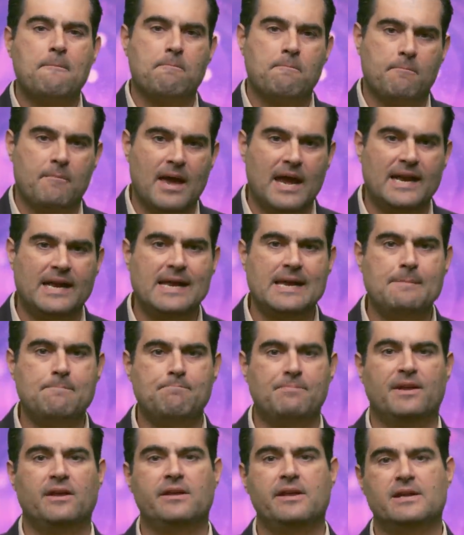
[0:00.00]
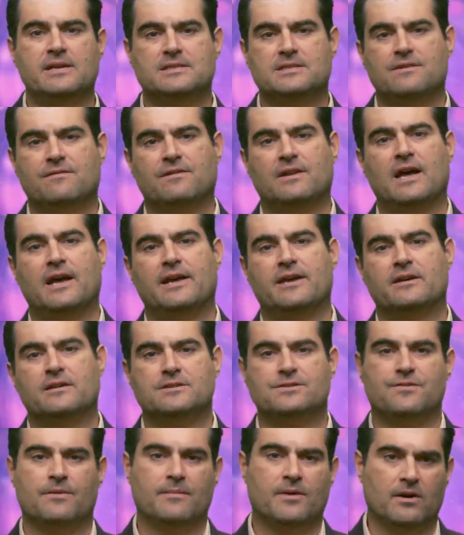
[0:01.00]
many billions of light
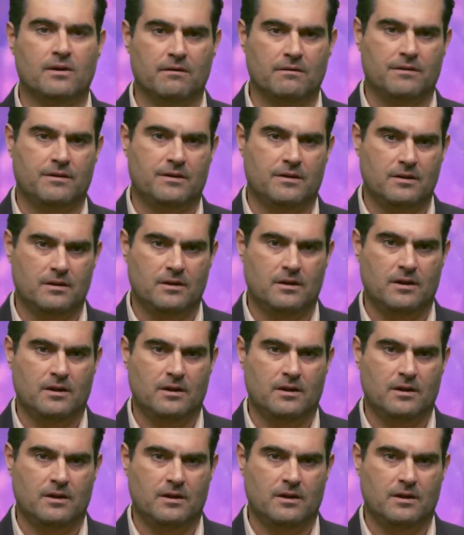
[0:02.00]
years from Earth.